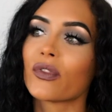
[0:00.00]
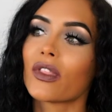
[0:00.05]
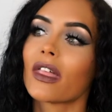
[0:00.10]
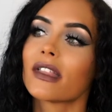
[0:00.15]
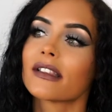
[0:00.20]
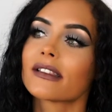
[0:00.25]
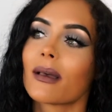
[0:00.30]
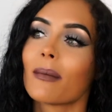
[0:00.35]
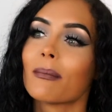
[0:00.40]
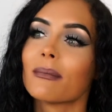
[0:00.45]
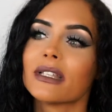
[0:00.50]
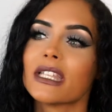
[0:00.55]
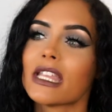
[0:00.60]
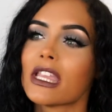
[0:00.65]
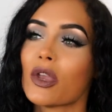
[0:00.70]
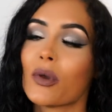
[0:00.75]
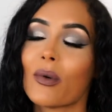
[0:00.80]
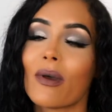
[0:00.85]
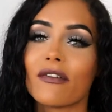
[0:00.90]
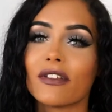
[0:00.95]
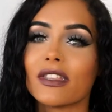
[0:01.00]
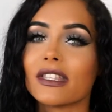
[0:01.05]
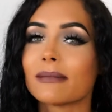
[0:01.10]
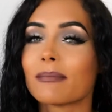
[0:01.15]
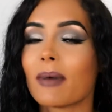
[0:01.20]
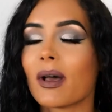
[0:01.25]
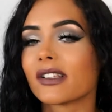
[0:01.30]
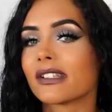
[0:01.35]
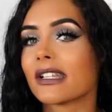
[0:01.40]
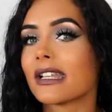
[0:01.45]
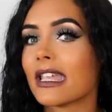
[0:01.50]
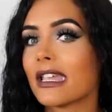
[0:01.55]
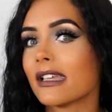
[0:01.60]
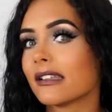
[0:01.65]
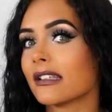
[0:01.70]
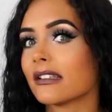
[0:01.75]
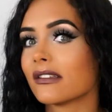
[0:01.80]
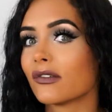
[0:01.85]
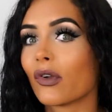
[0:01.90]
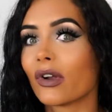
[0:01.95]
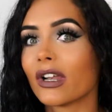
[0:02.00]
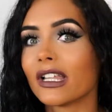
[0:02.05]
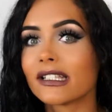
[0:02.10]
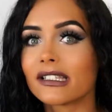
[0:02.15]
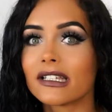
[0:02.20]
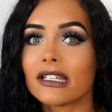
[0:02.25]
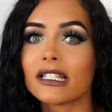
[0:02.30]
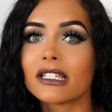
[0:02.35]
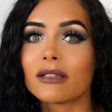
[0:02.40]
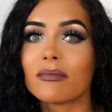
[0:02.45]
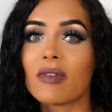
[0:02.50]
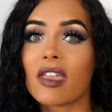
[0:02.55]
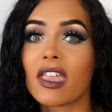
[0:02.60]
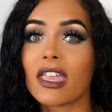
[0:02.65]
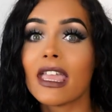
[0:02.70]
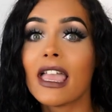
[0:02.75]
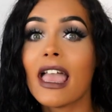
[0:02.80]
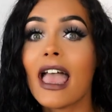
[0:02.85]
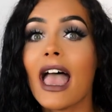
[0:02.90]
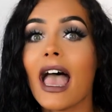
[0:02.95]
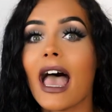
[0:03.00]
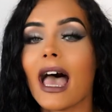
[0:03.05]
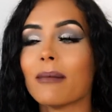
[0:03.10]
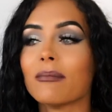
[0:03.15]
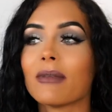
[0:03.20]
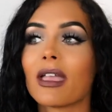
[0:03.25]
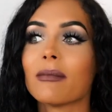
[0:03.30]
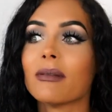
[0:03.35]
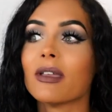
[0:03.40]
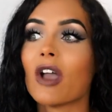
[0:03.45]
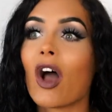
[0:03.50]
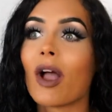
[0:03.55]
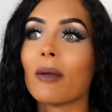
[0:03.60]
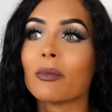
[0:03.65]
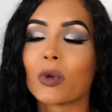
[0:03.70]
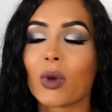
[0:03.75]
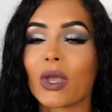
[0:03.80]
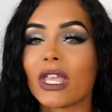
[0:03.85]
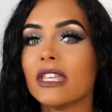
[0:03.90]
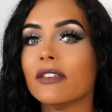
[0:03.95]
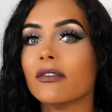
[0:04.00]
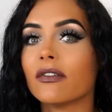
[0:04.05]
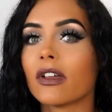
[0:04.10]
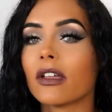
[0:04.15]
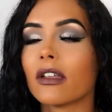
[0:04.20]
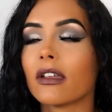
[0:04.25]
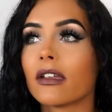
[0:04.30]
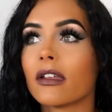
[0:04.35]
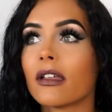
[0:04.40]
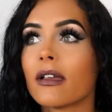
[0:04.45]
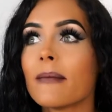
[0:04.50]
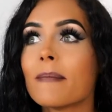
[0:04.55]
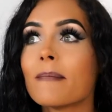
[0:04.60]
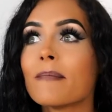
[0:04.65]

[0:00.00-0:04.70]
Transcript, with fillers: that somebody, whoever this person is, is not listening to me, and maybe I'm not even